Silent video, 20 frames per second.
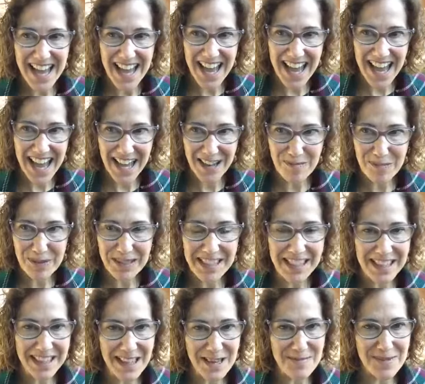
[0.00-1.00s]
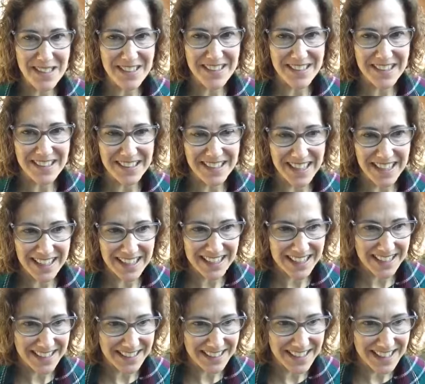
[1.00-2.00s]
and bringing them into the light
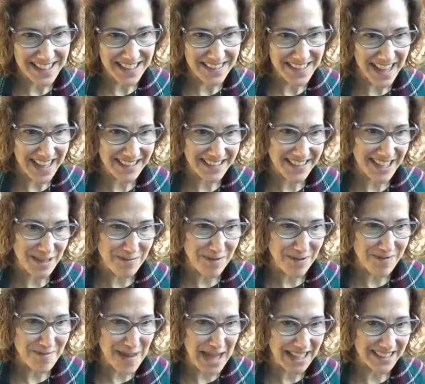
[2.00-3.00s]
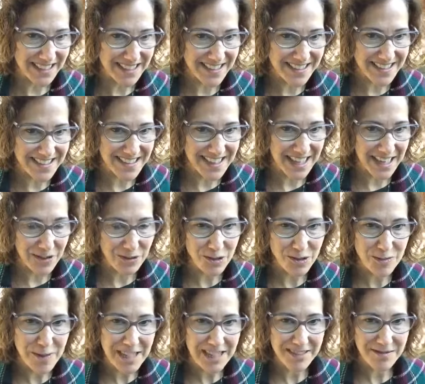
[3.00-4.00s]
in that type of balance. And I was
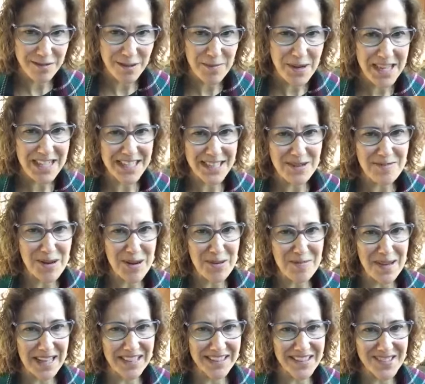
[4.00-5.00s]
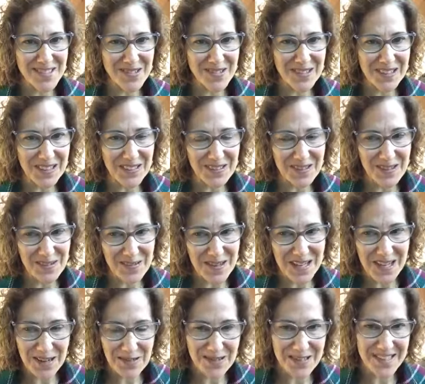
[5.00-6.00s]
reminded about balance earlier in the
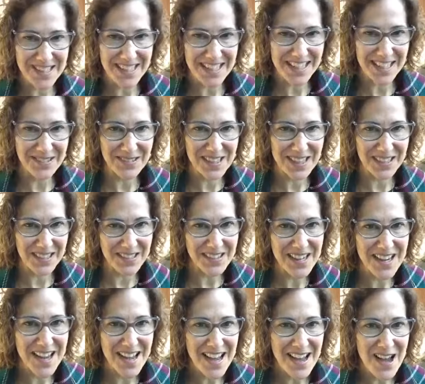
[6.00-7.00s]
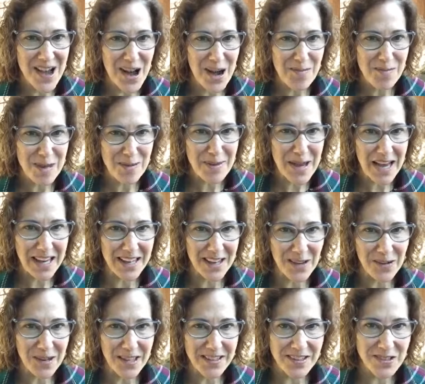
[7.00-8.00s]
week. I was sitting out here on my
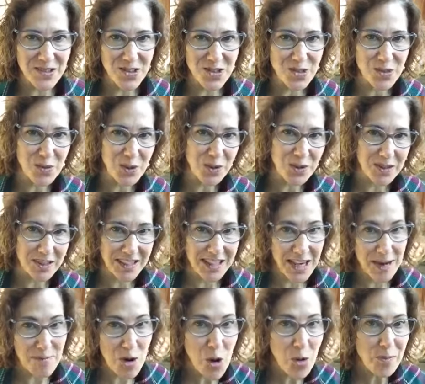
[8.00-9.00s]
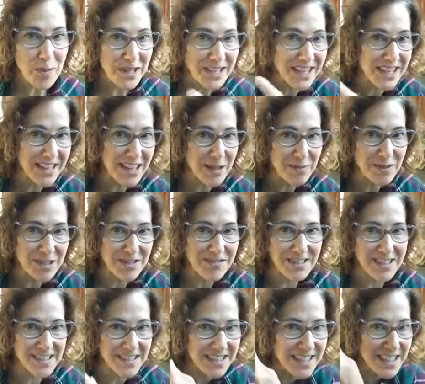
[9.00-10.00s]
patio, and there's a squirrel, and I'm hoping he comes to
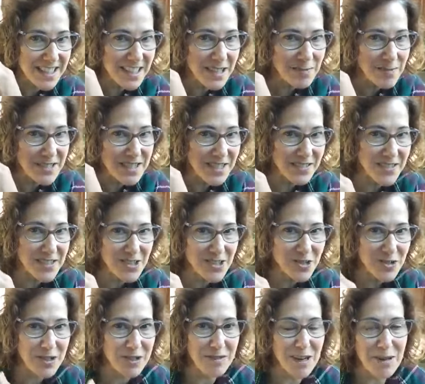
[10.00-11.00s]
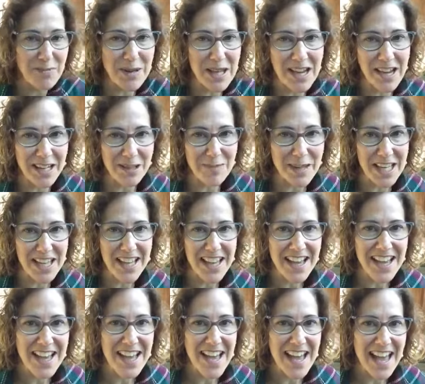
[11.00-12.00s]
visit. He comes down this tree right behind me.
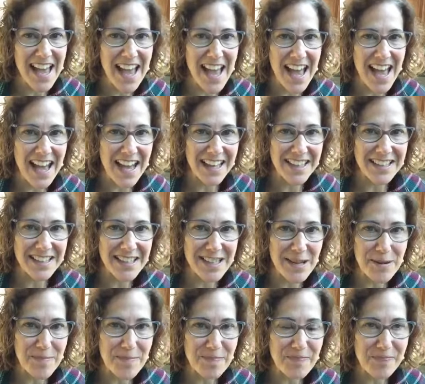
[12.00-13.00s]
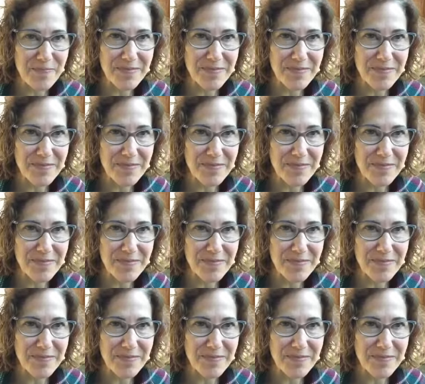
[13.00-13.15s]
And